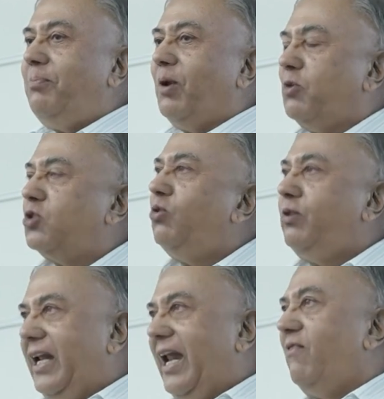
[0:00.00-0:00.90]
proposed to
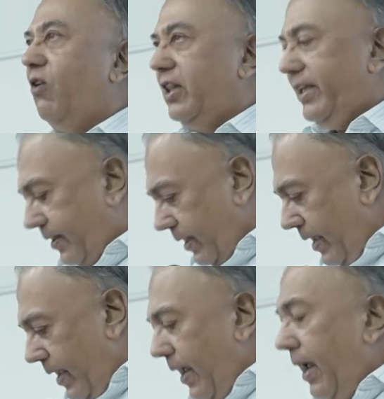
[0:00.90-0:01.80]
derive all this.
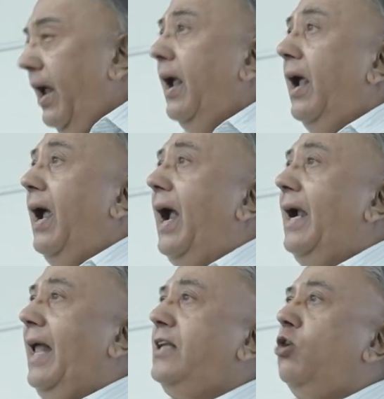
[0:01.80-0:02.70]

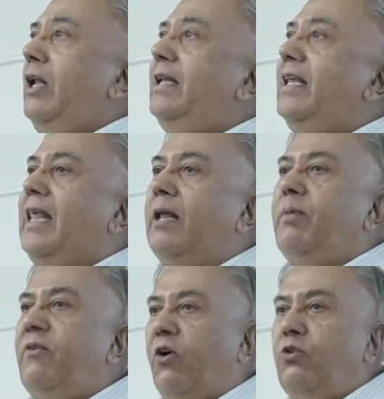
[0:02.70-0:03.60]
And actually this has
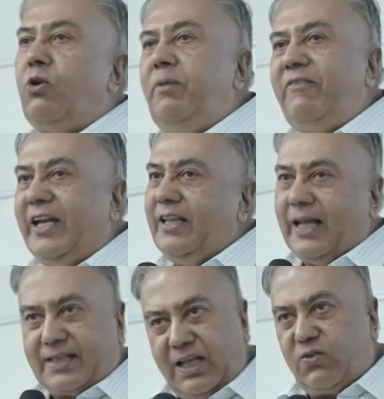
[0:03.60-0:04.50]
been found to be very
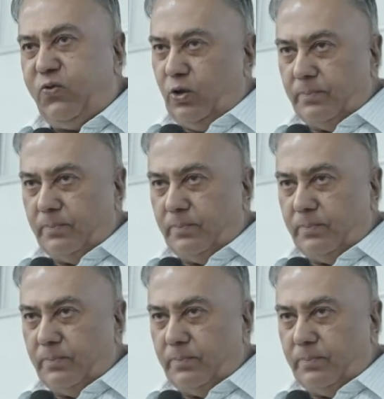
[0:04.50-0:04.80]
successful.